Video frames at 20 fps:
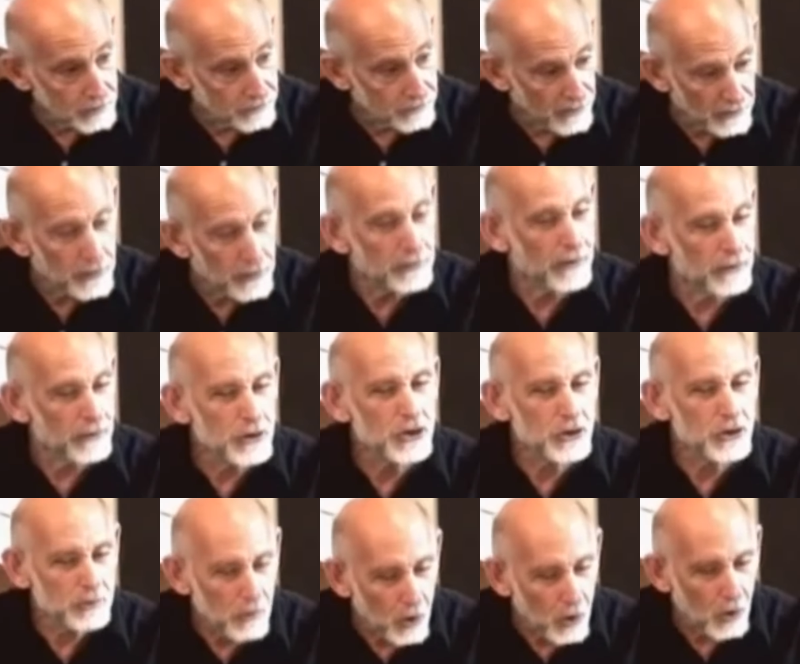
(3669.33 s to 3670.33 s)
very, very
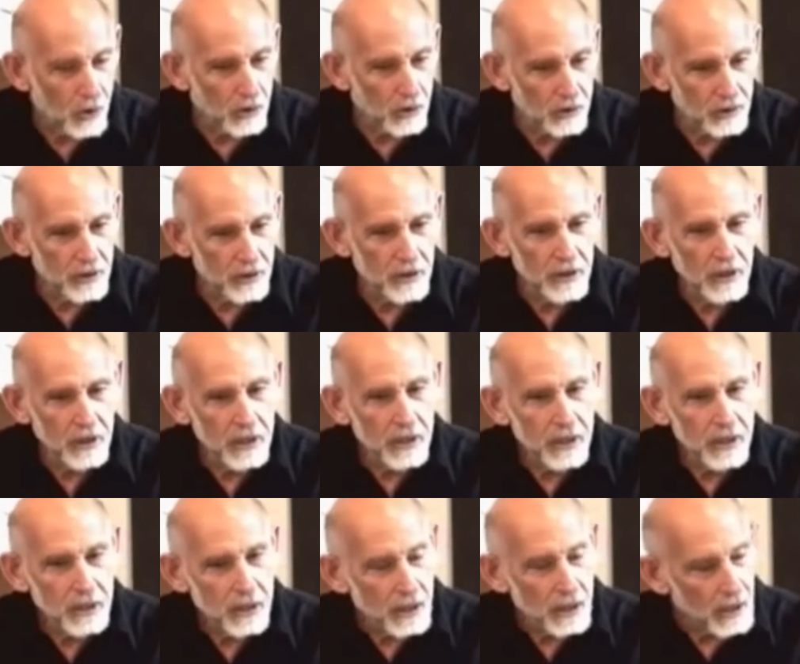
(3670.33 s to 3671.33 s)
small
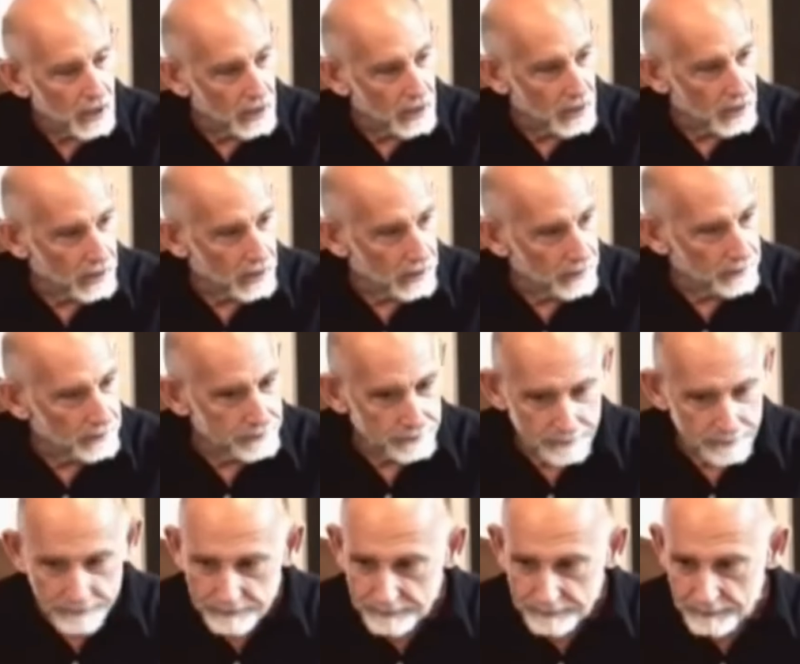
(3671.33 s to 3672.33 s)
um,